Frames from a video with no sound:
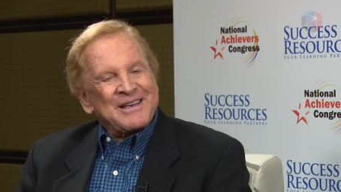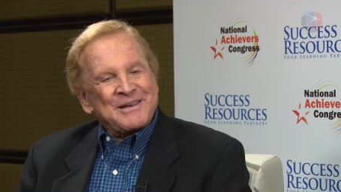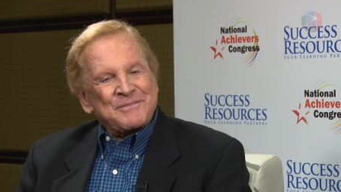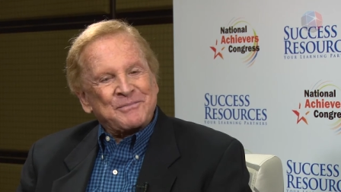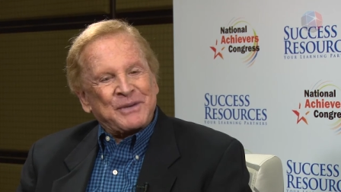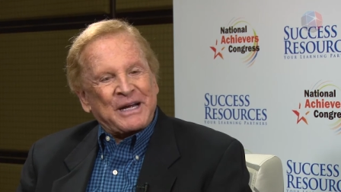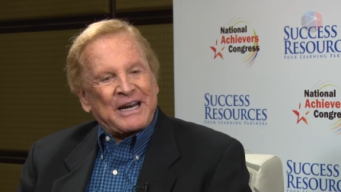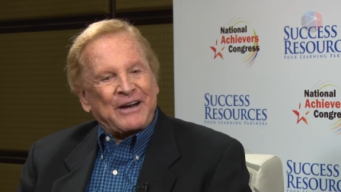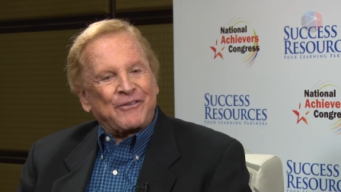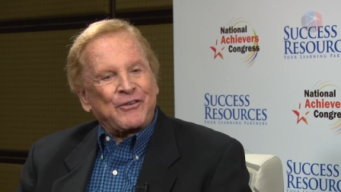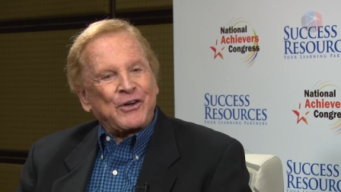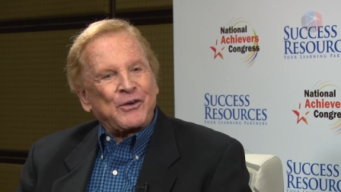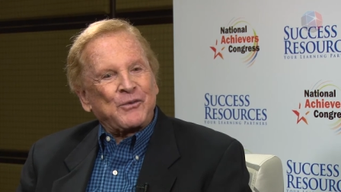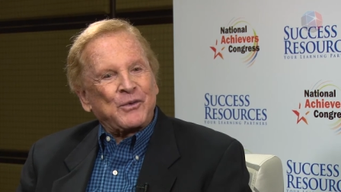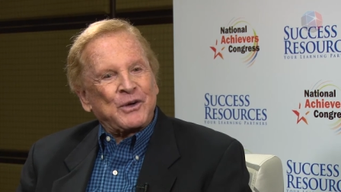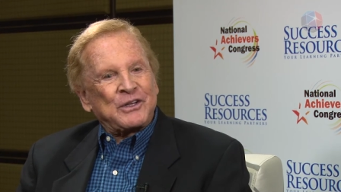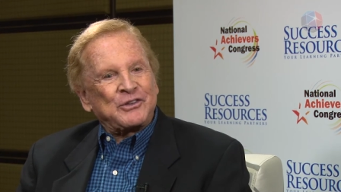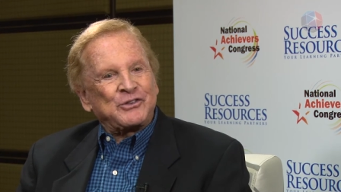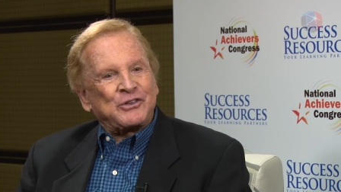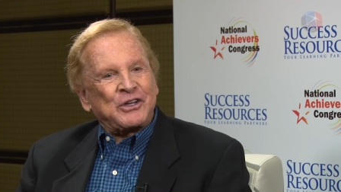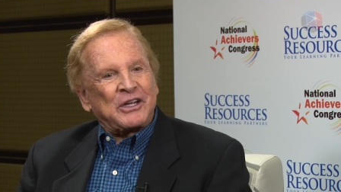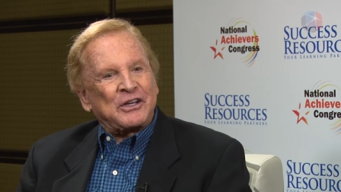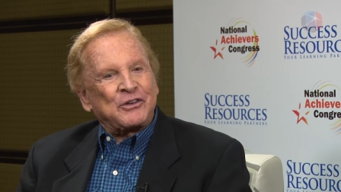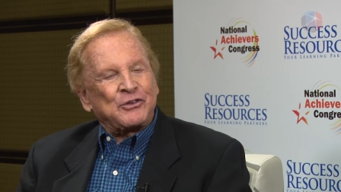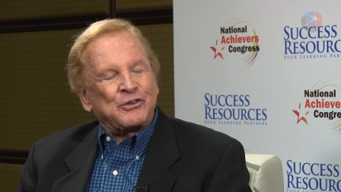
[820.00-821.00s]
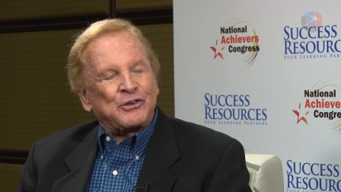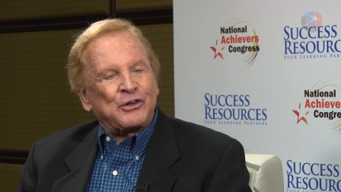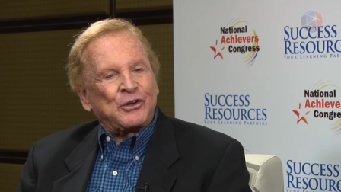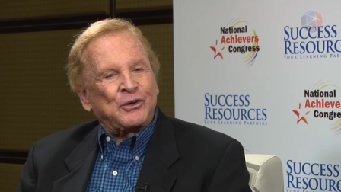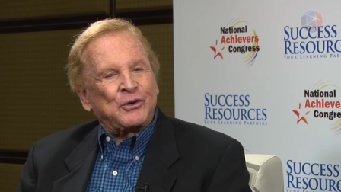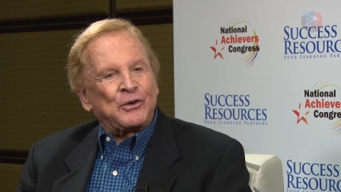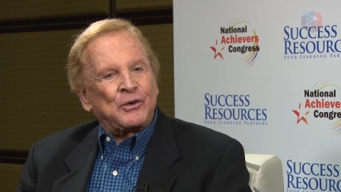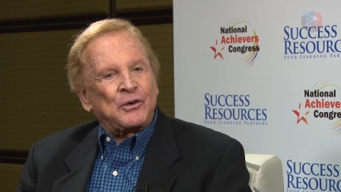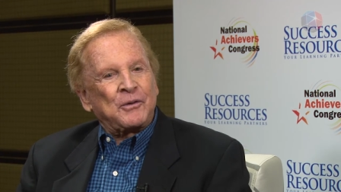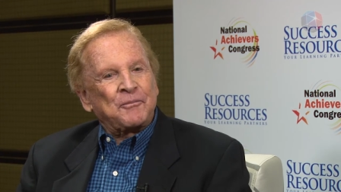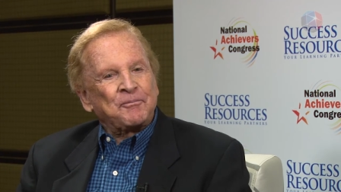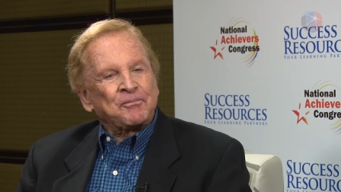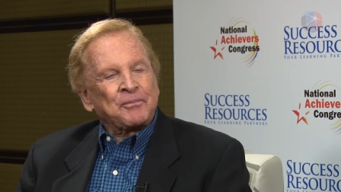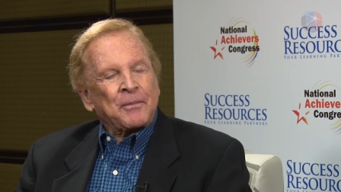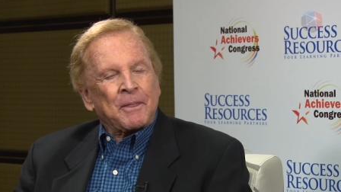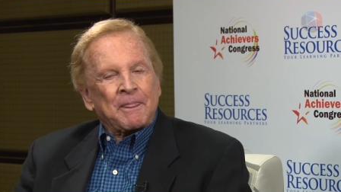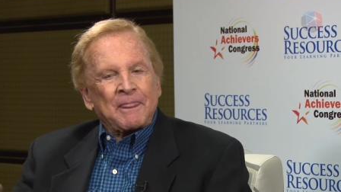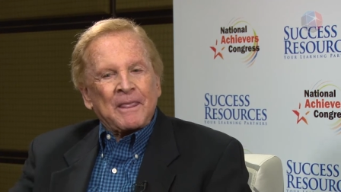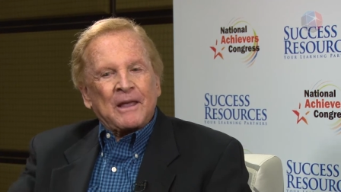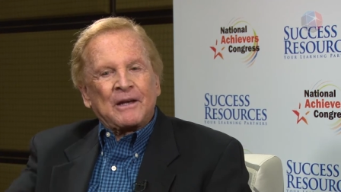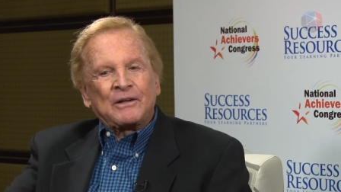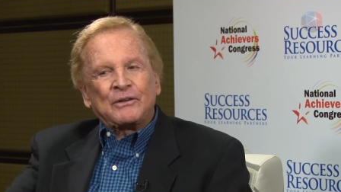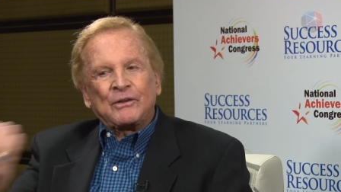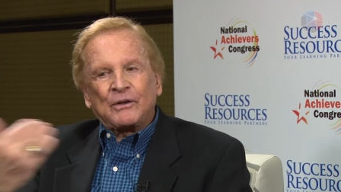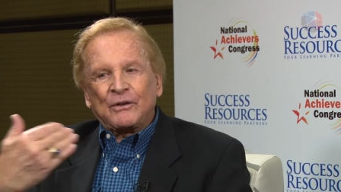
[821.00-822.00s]
But everyone's into
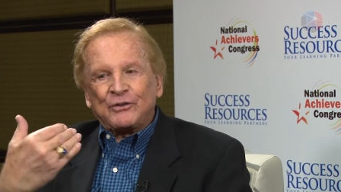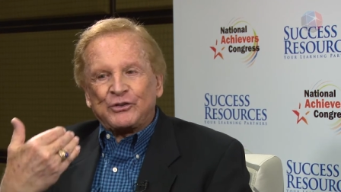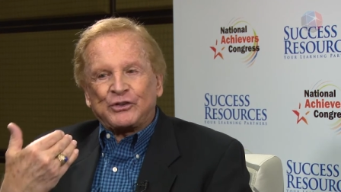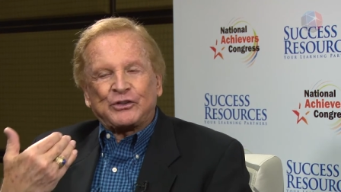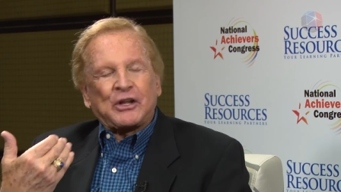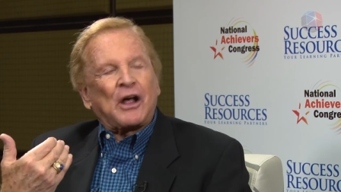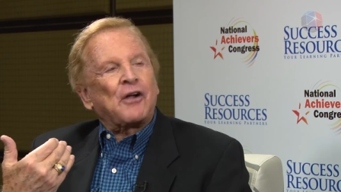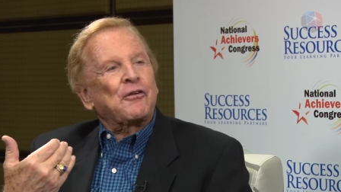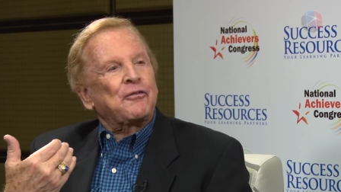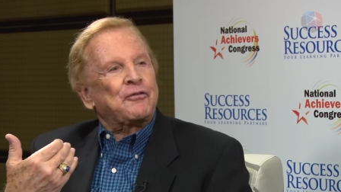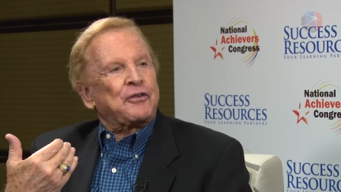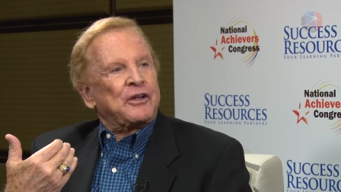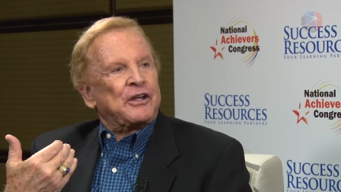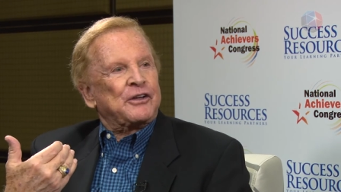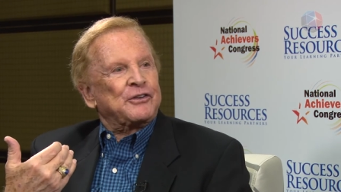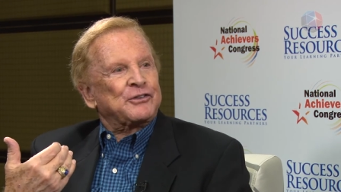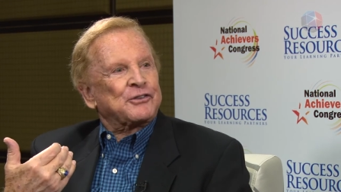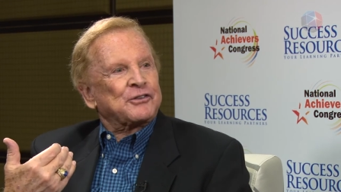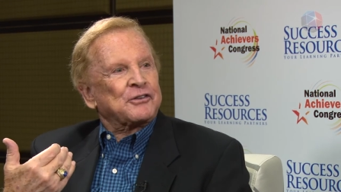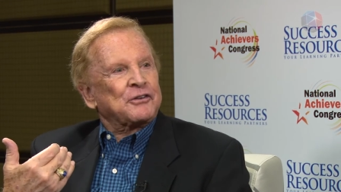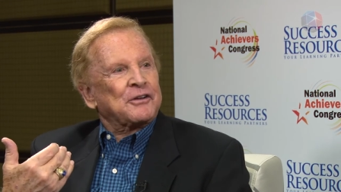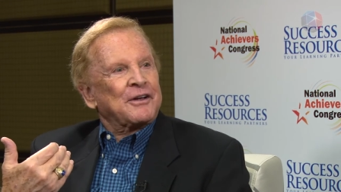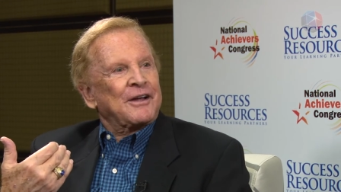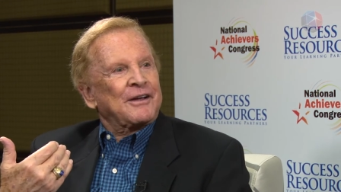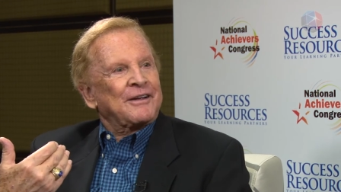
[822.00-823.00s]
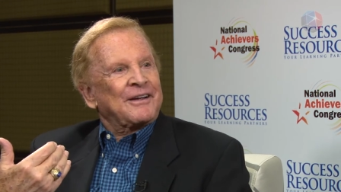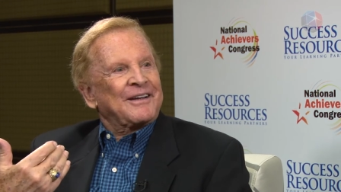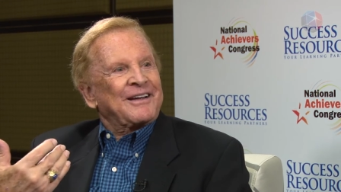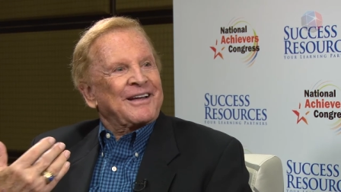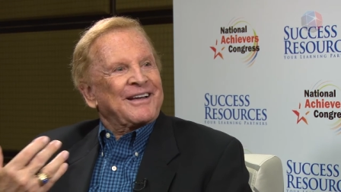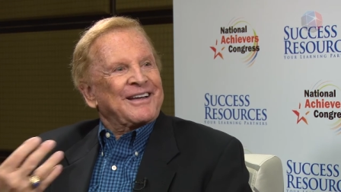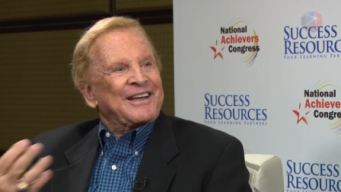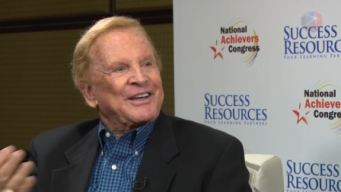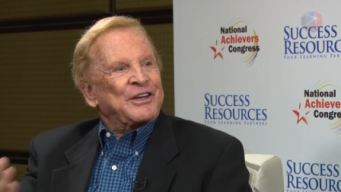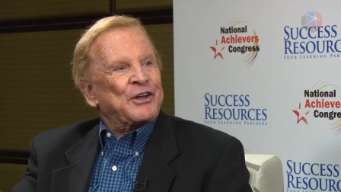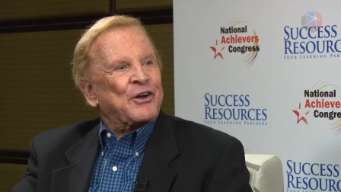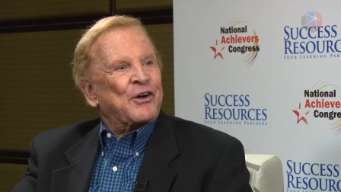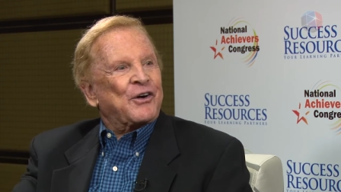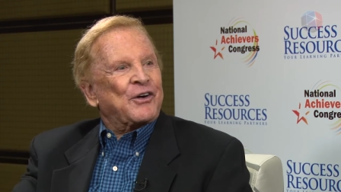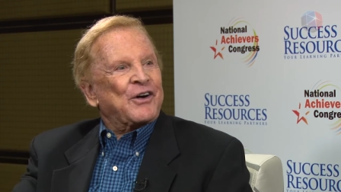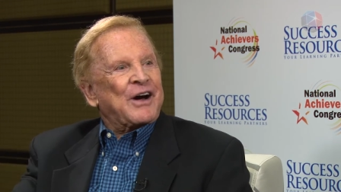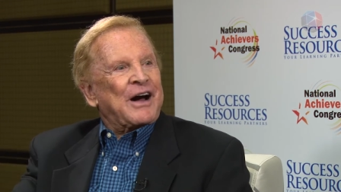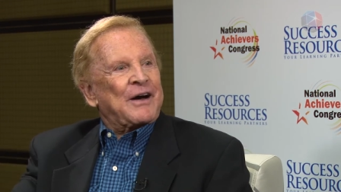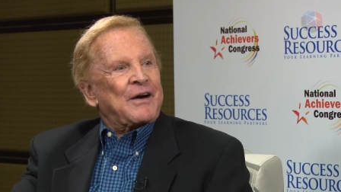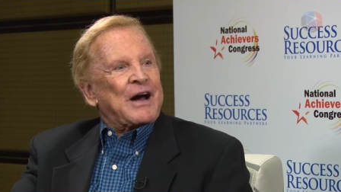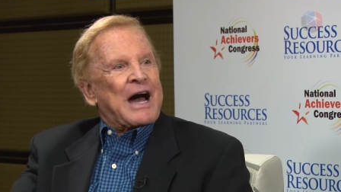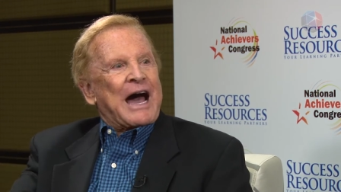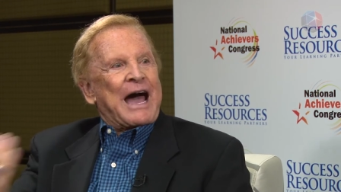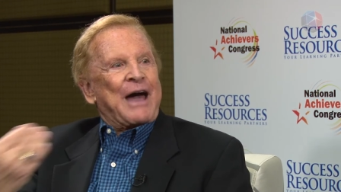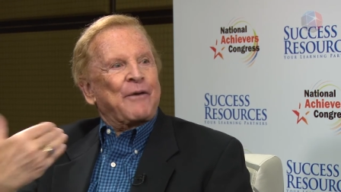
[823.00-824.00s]
selfies. You know,
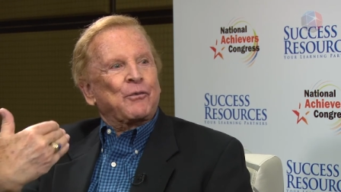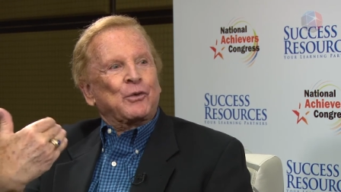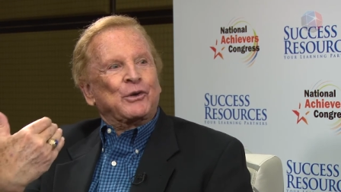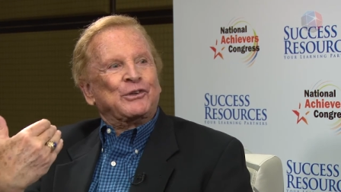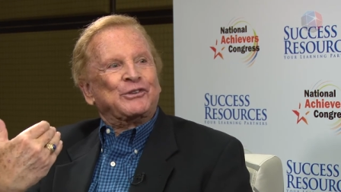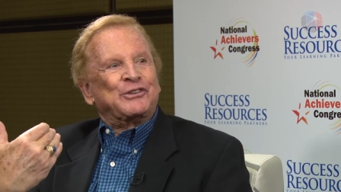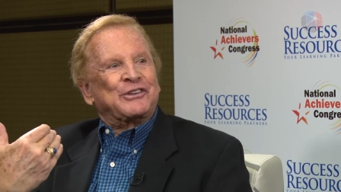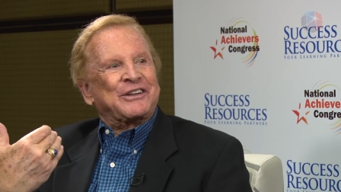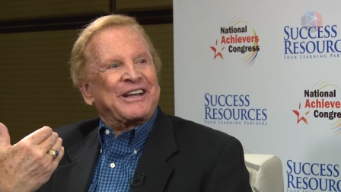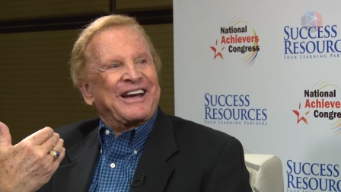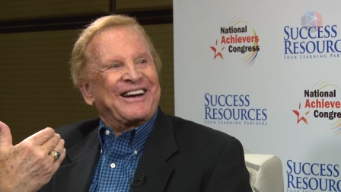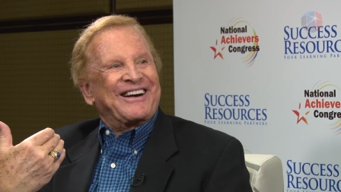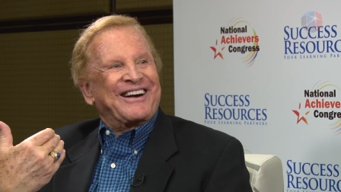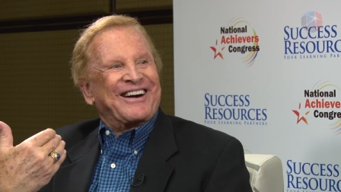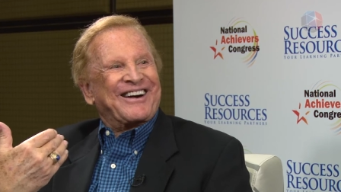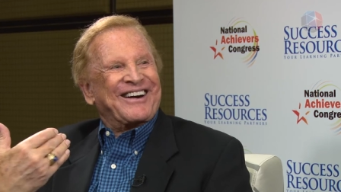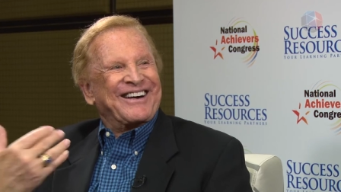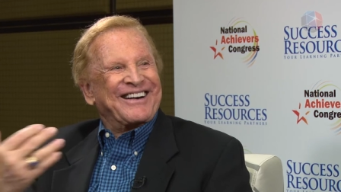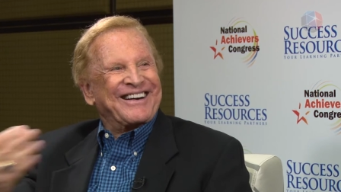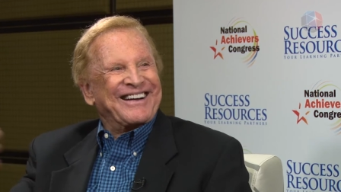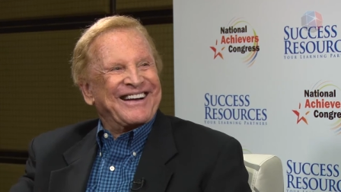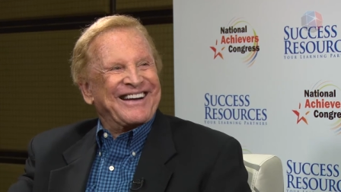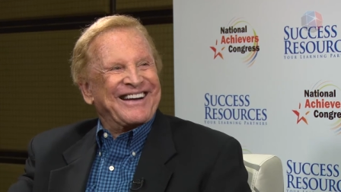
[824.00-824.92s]
I was there.